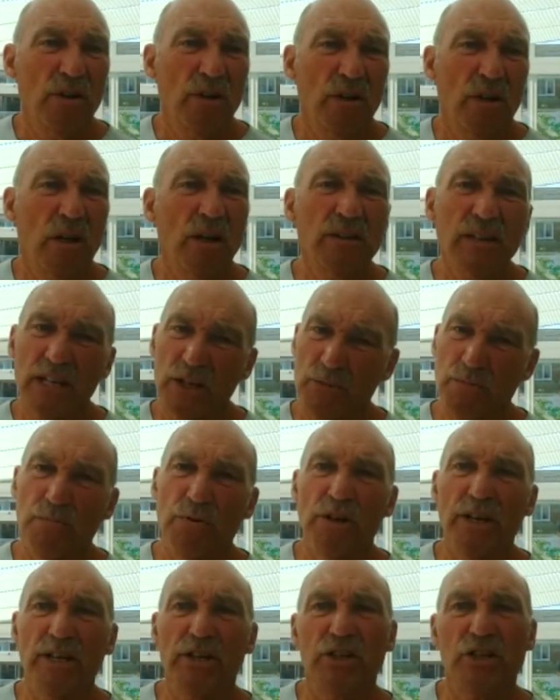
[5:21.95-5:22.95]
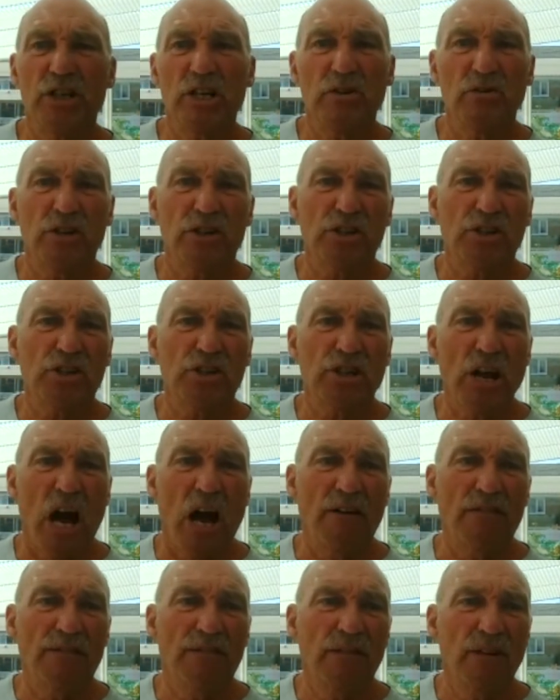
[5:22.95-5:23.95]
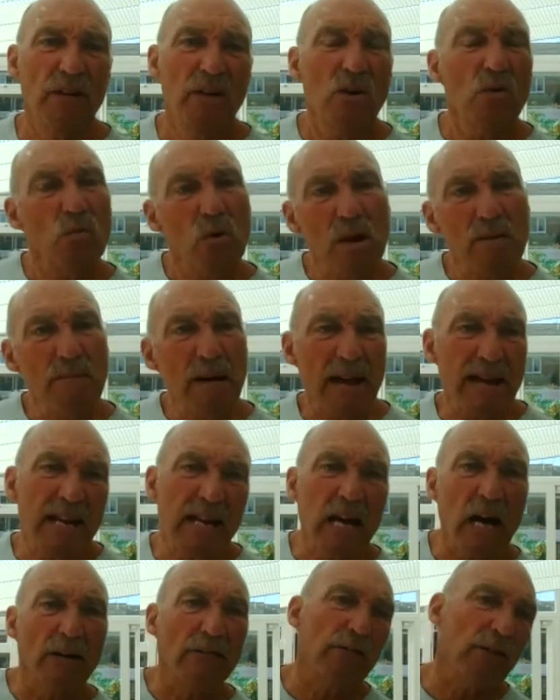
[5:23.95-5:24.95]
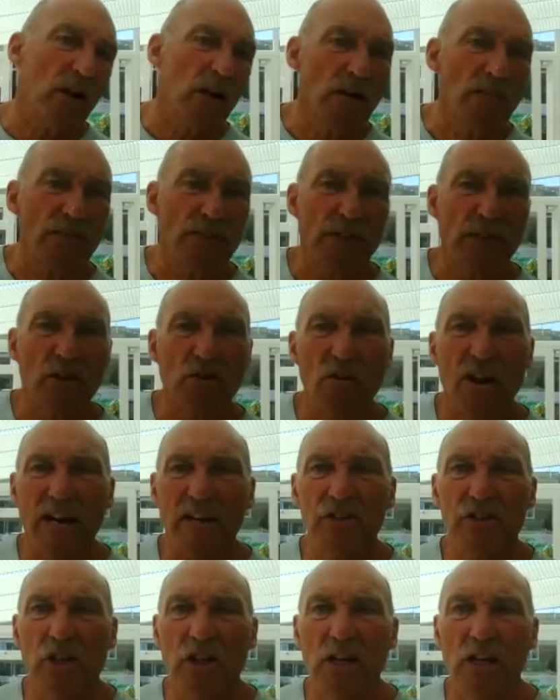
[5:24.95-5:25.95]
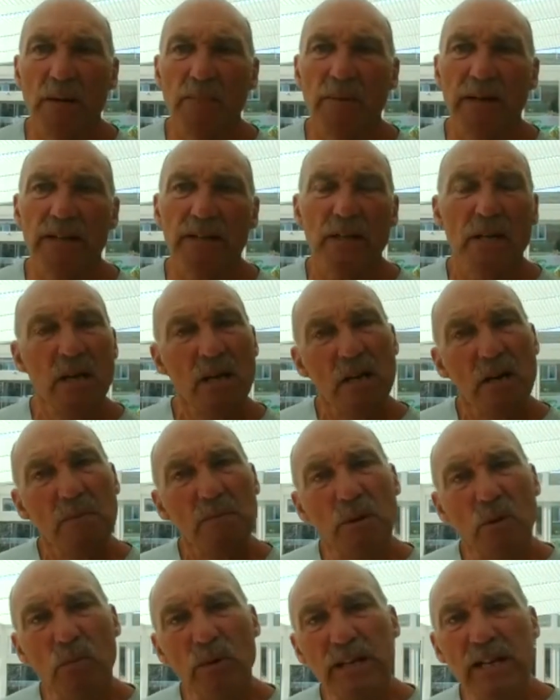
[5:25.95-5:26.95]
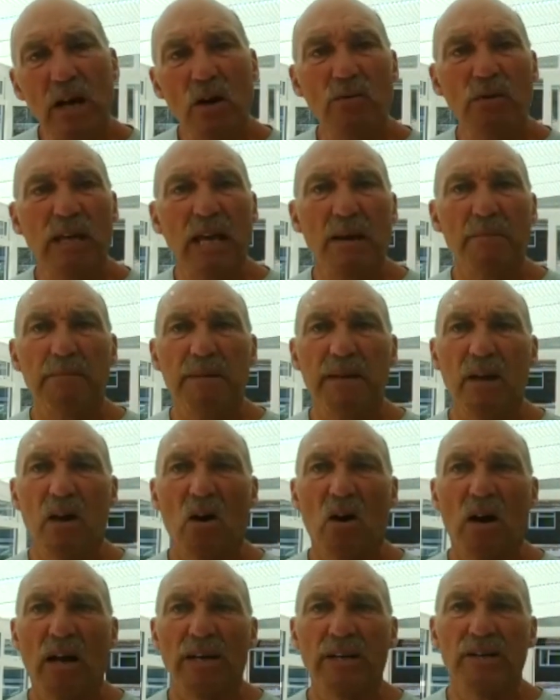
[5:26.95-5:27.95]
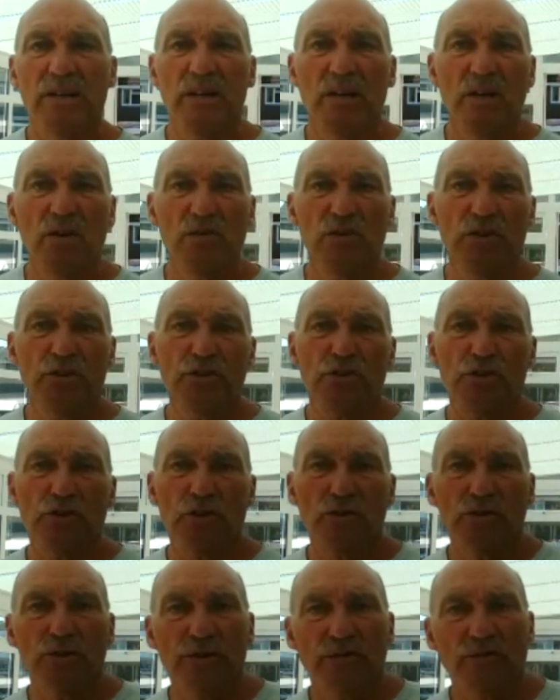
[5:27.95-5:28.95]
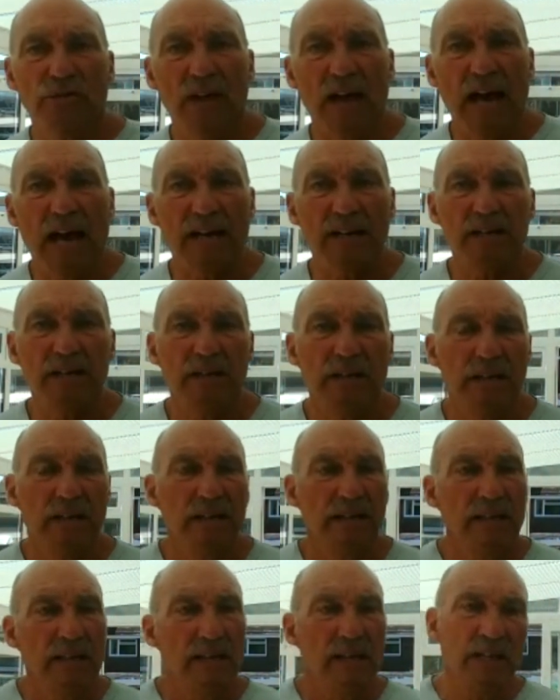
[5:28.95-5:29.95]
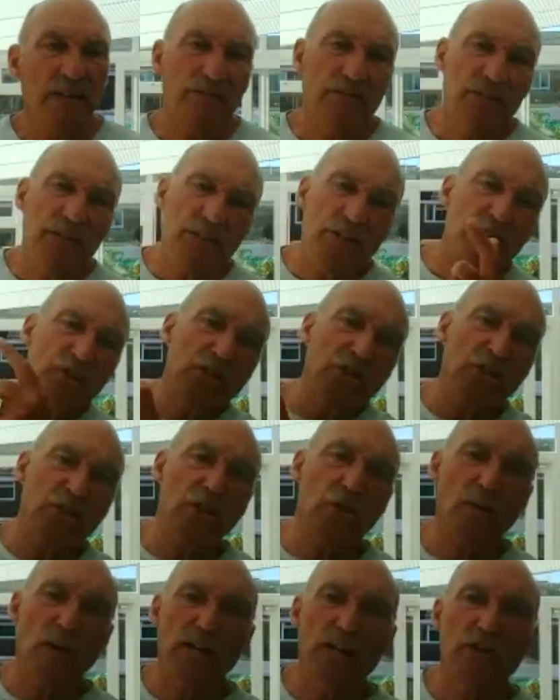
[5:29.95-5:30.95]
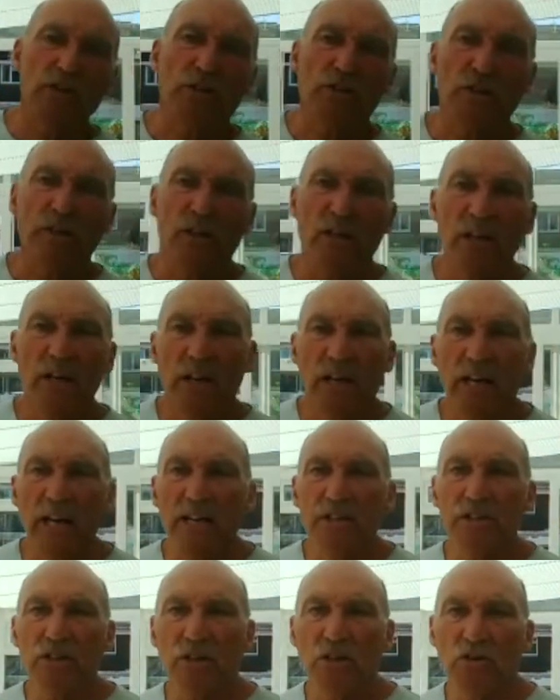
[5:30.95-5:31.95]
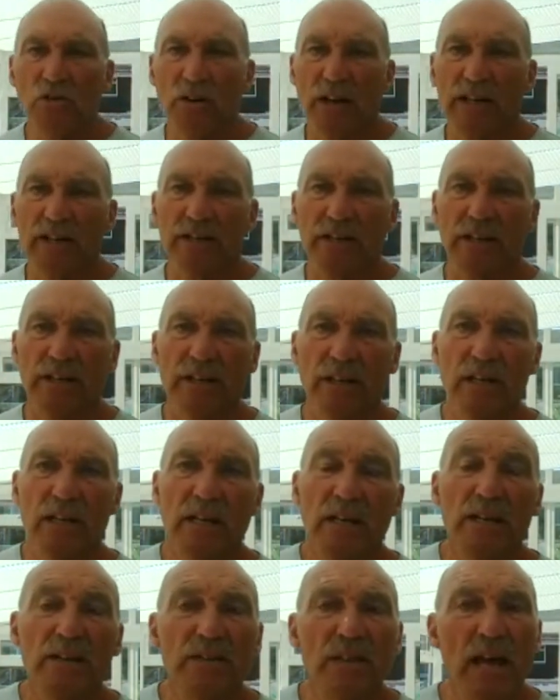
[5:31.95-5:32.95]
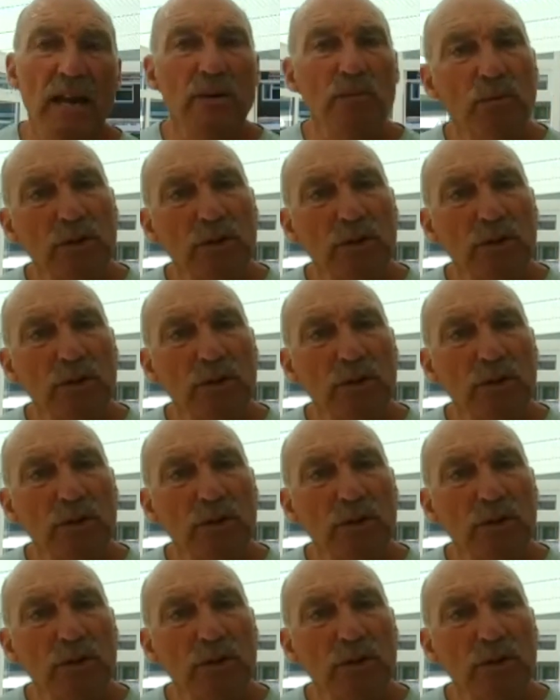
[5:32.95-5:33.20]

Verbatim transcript: And that's pretty serious stuff. We may cover over the cracks a little bit, but we don't get behind the truth of that. And if this situation isn't corrected, then we